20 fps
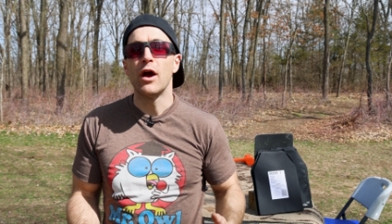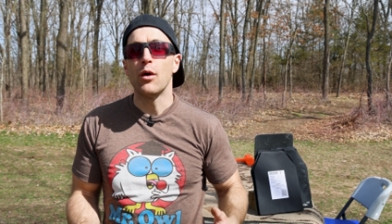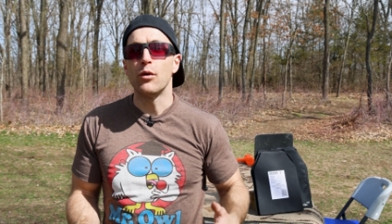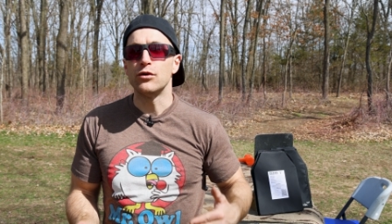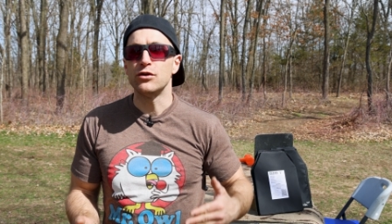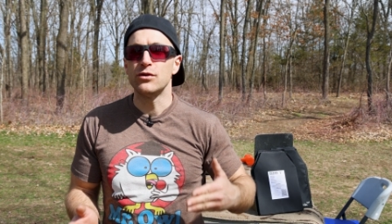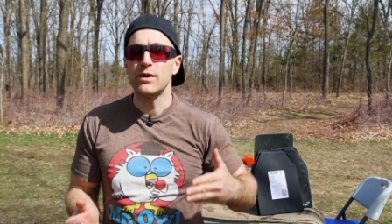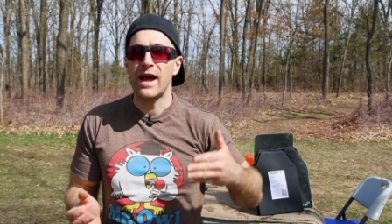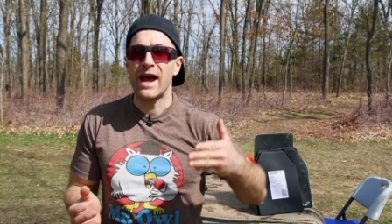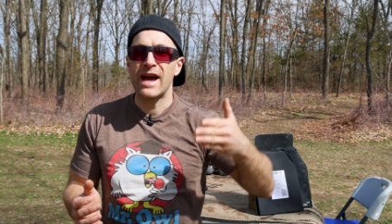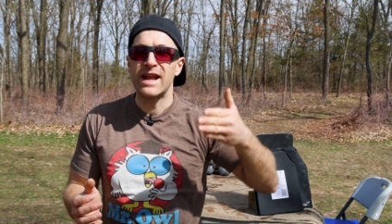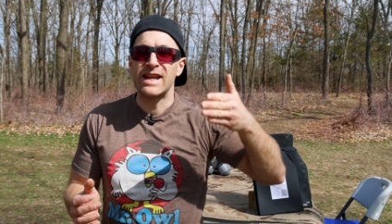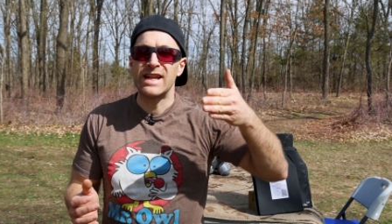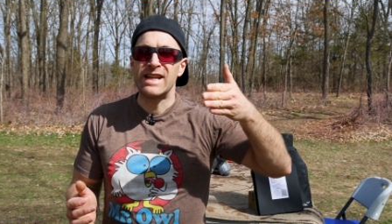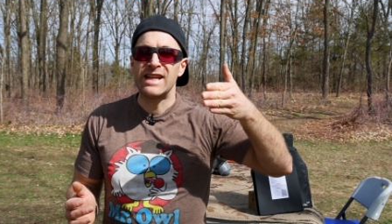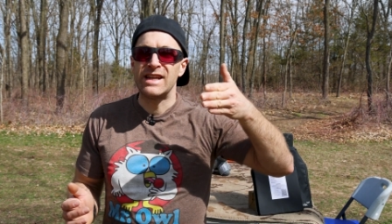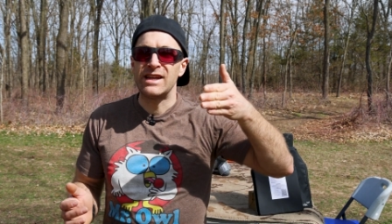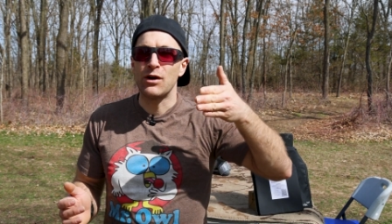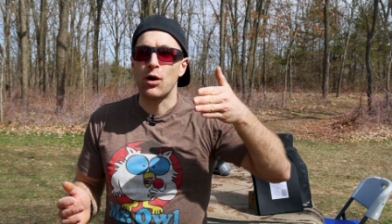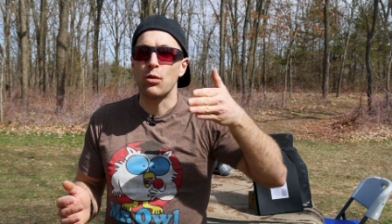When you add
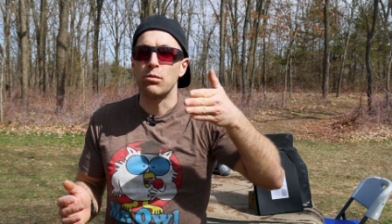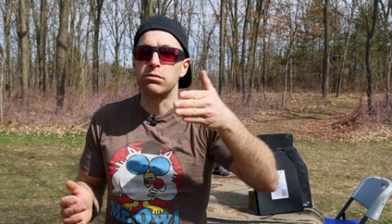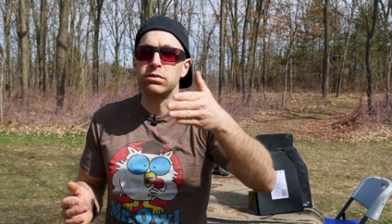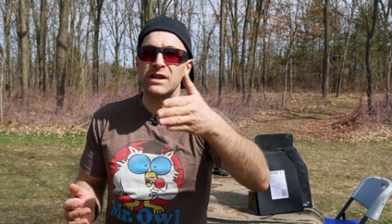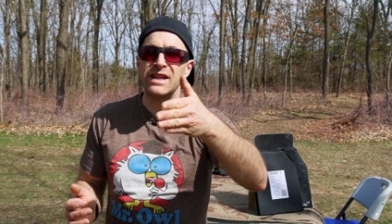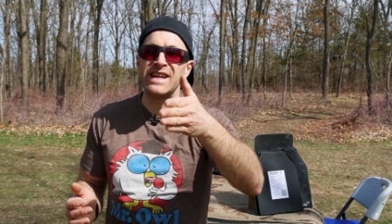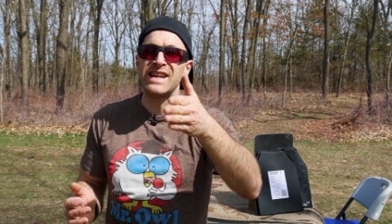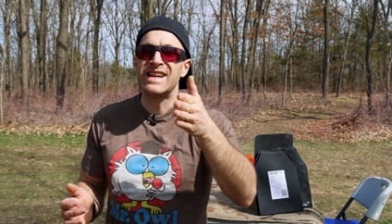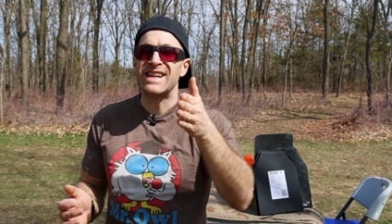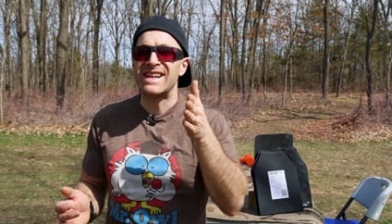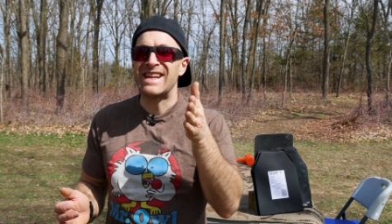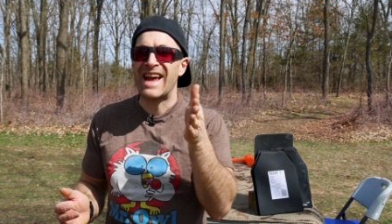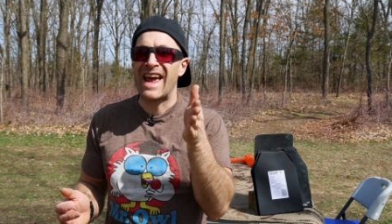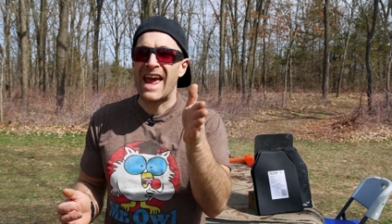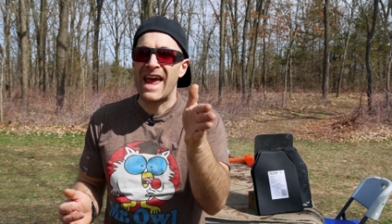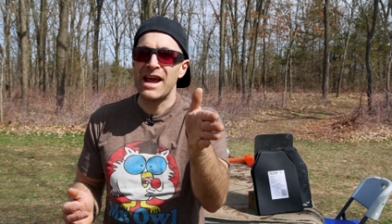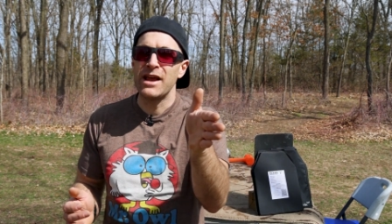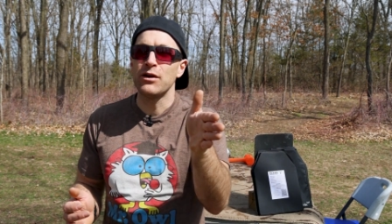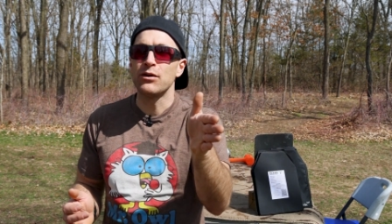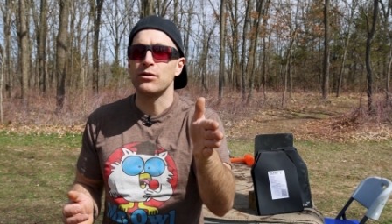any oblique
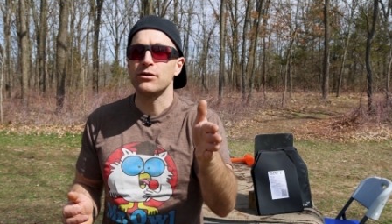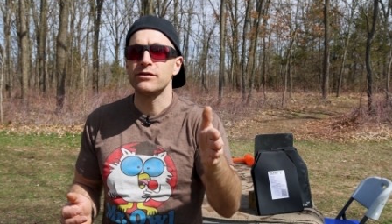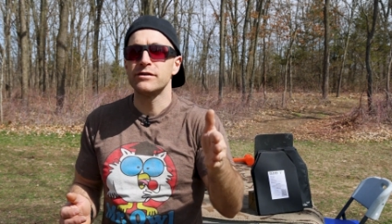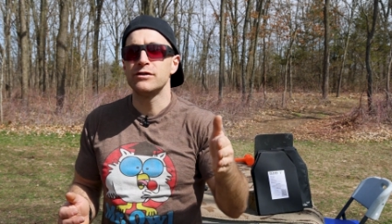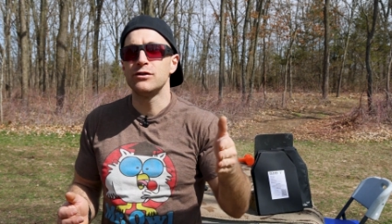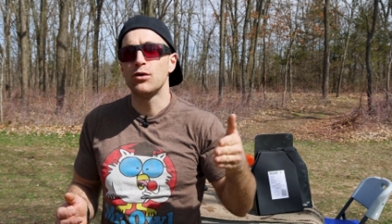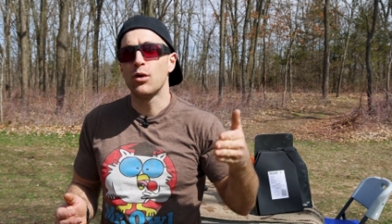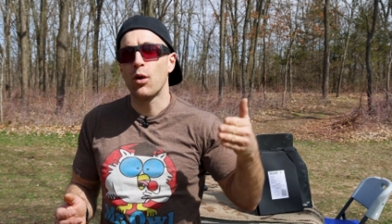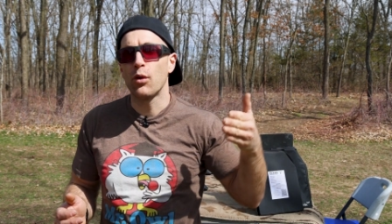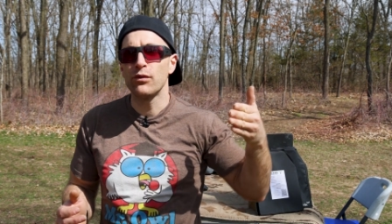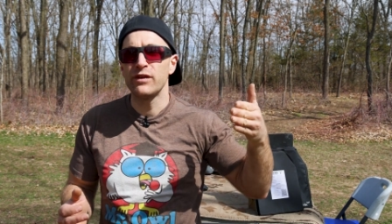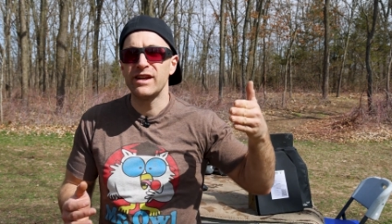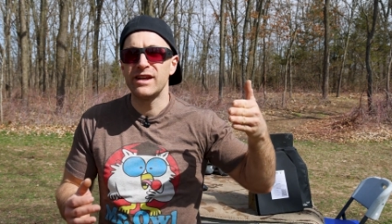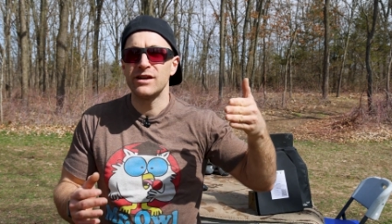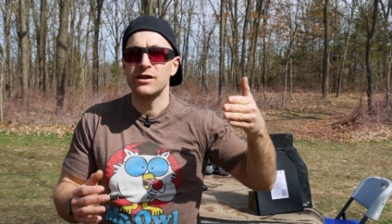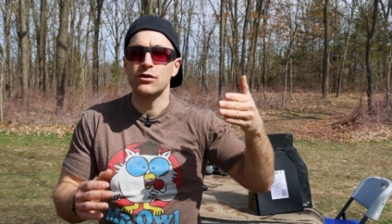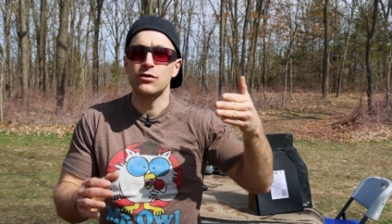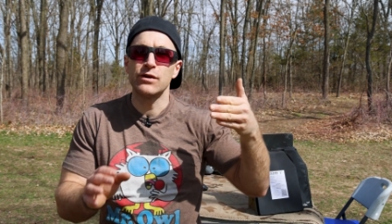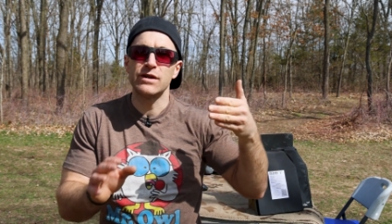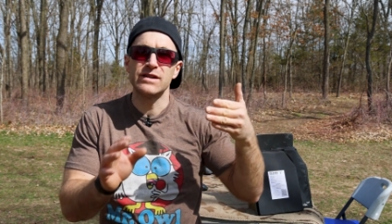angles, you only
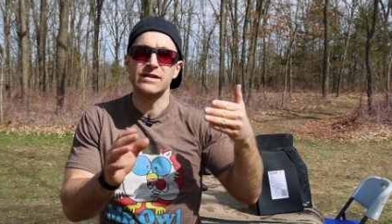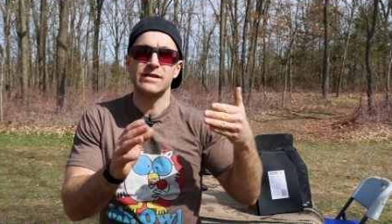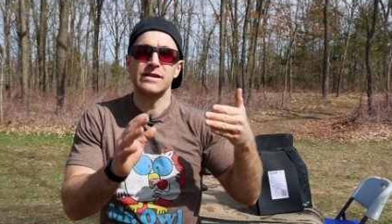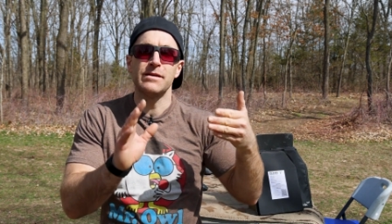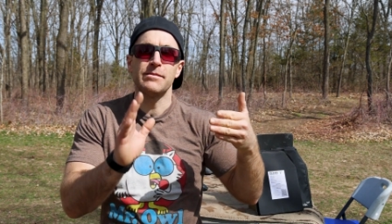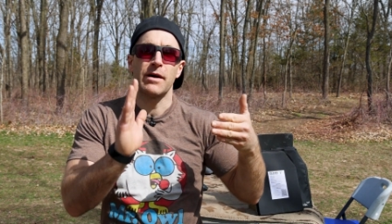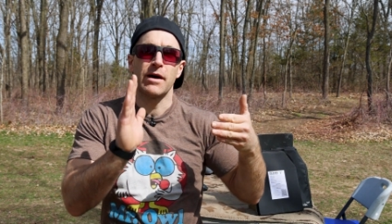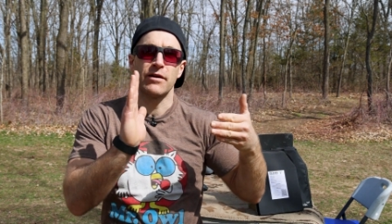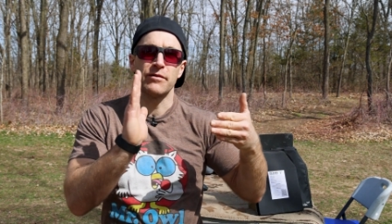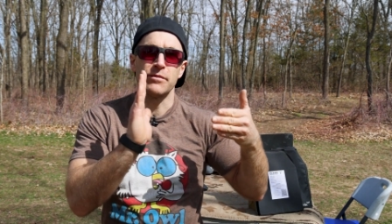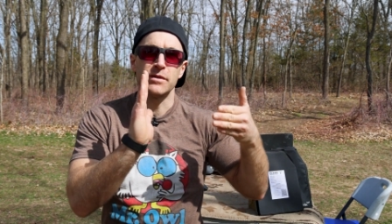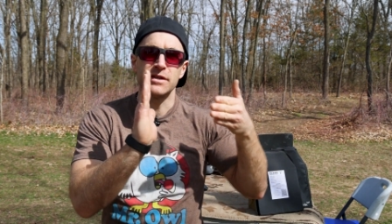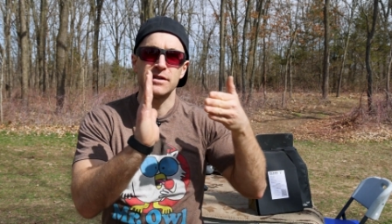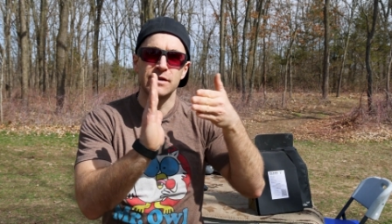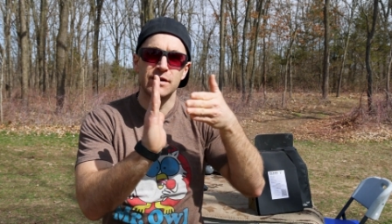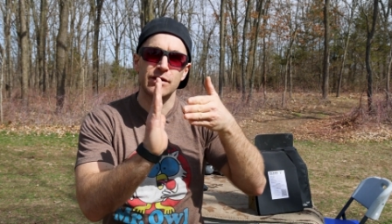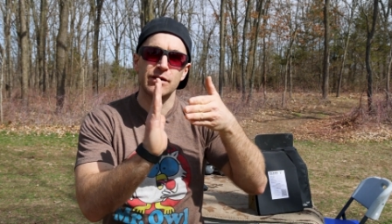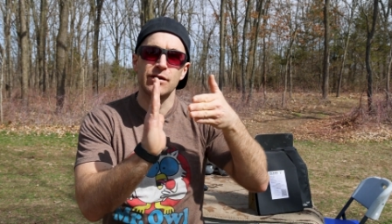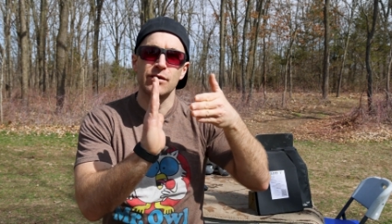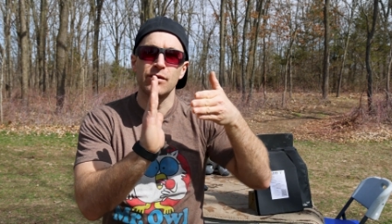increase the amount of
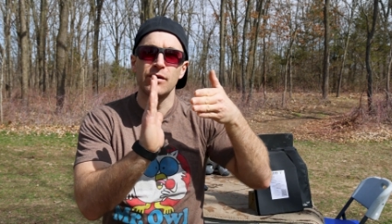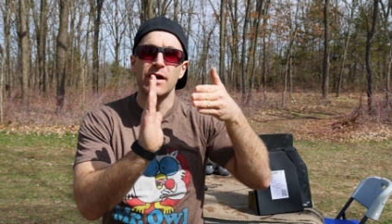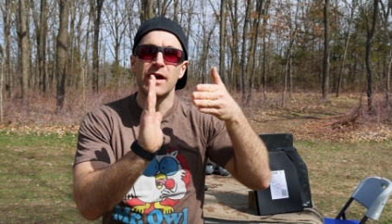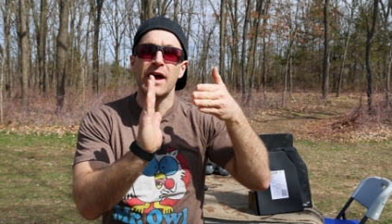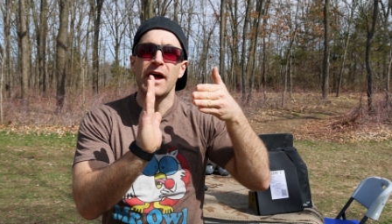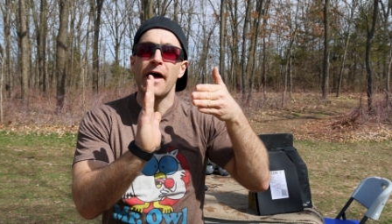material